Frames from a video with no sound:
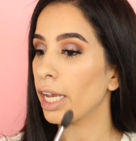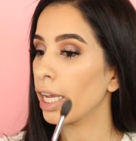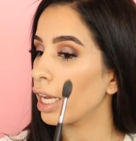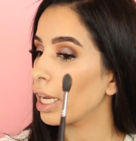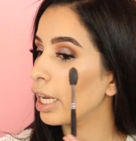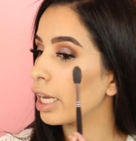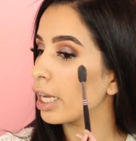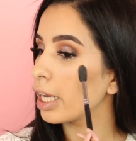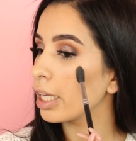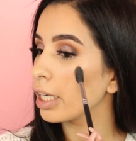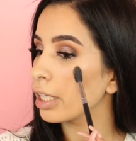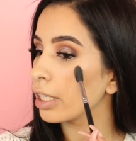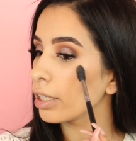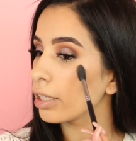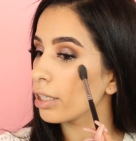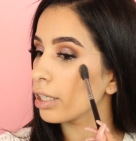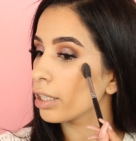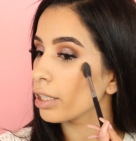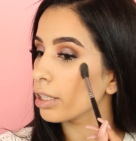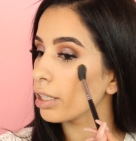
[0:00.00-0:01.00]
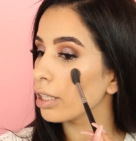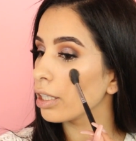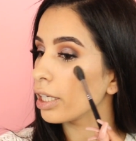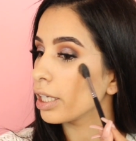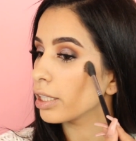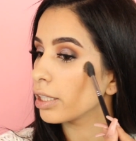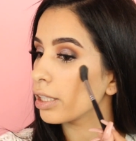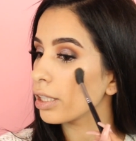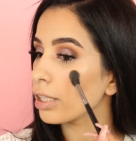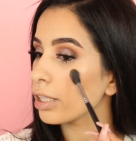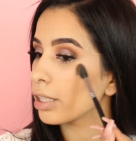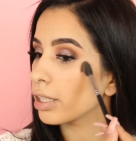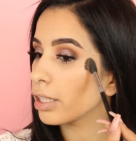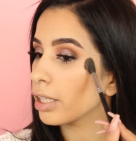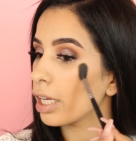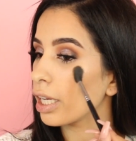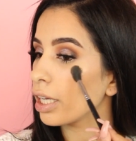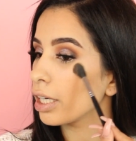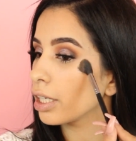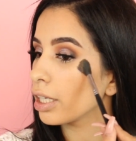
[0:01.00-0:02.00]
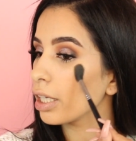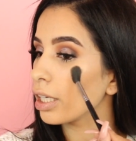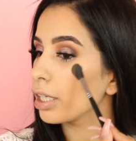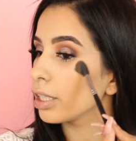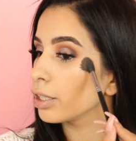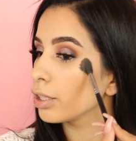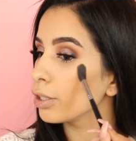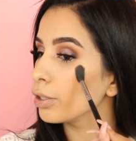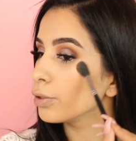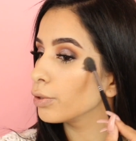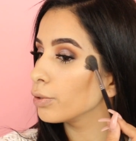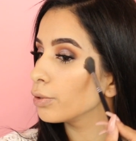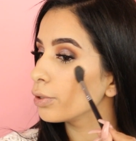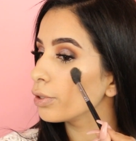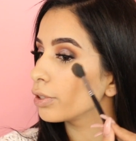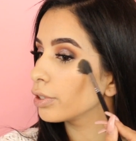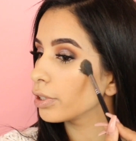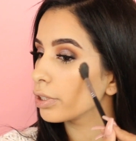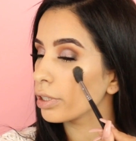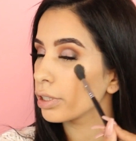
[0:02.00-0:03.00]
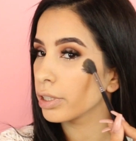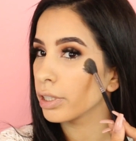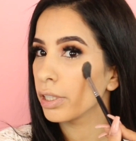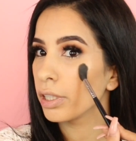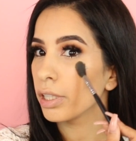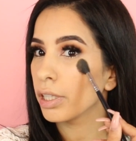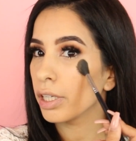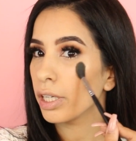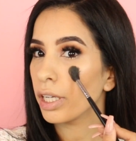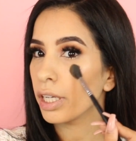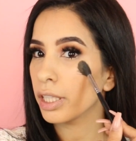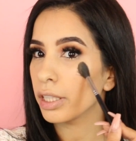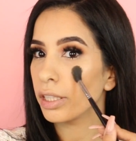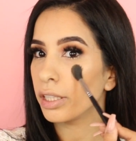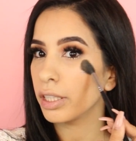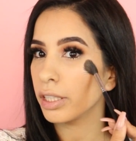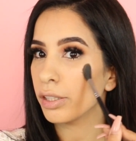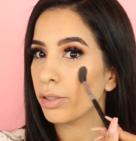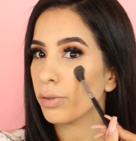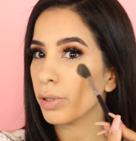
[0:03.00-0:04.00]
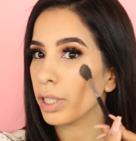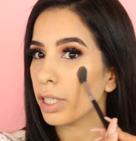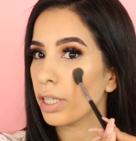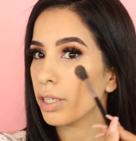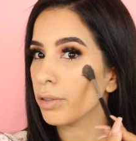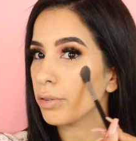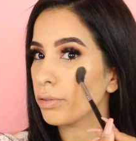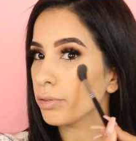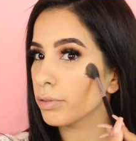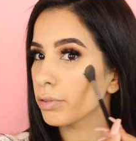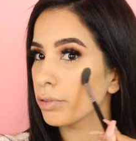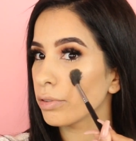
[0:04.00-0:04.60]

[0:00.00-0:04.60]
and let's take a look at this right now.